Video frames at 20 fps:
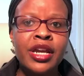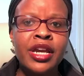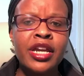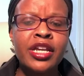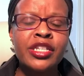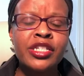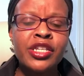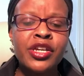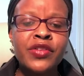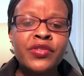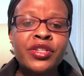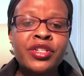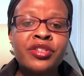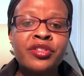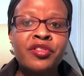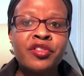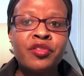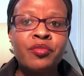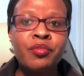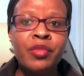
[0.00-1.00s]
It serves as a
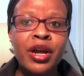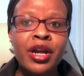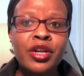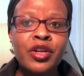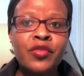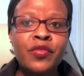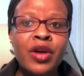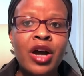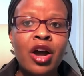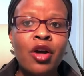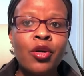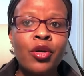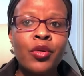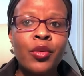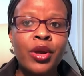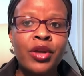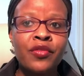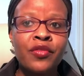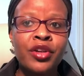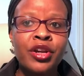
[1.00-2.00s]
reminder of our
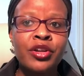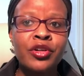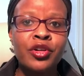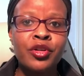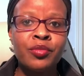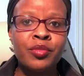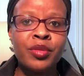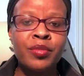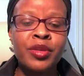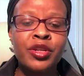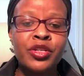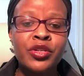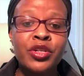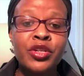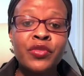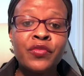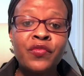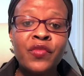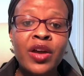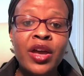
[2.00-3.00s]
unwavering commitment to
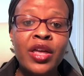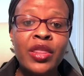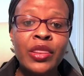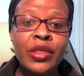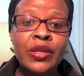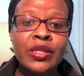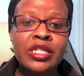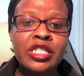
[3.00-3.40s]
defend those